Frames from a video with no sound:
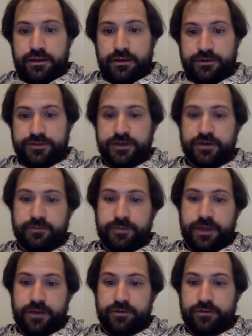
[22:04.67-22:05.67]
The second
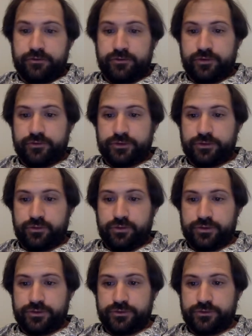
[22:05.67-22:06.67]
pattern involves a
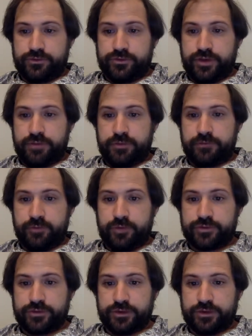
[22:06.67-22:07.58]
corkscrew type of motion